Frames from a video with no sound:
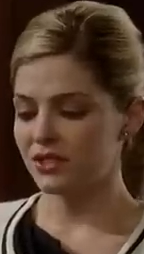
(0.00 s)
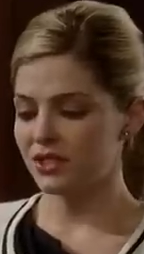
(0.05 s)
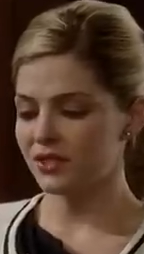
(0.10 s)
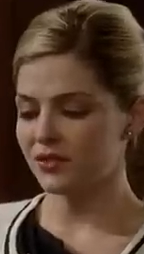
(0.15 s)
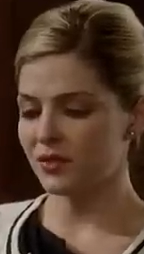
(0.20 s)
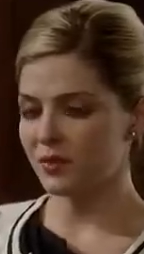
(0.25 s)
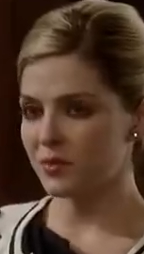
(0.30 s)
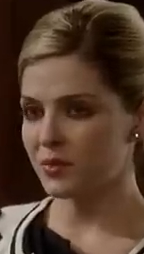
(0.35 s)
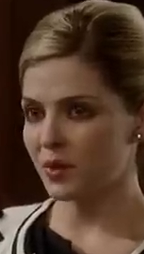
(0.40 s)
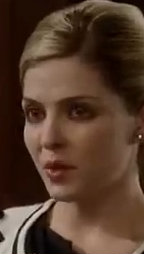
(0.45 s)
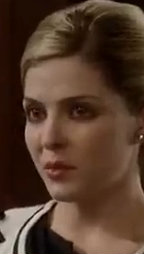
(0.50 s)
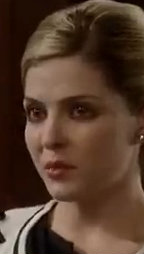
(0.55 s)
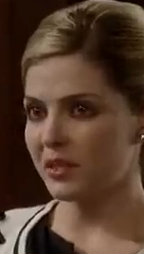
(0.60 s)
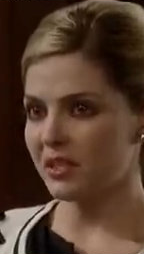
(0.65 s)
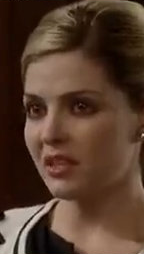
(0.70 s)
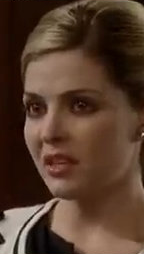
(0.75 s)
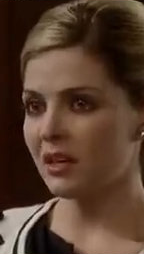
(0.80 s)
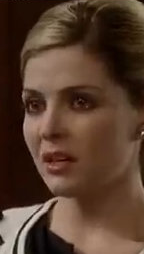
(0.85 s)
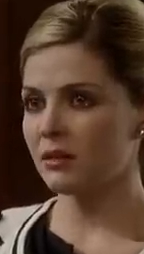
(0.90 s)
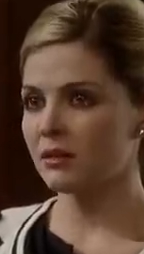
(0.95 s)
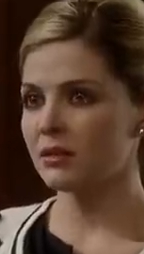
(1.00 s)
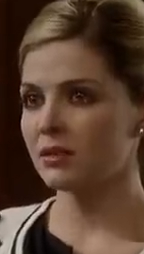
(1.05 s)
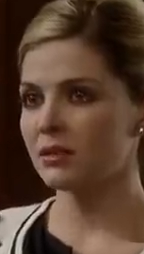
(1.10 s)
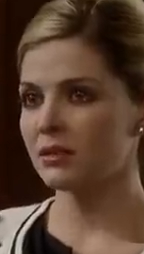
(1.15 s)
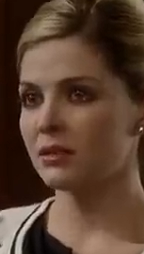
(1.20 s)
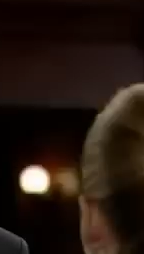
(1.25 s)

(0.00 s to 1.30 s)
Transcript: But you've absorbed it now?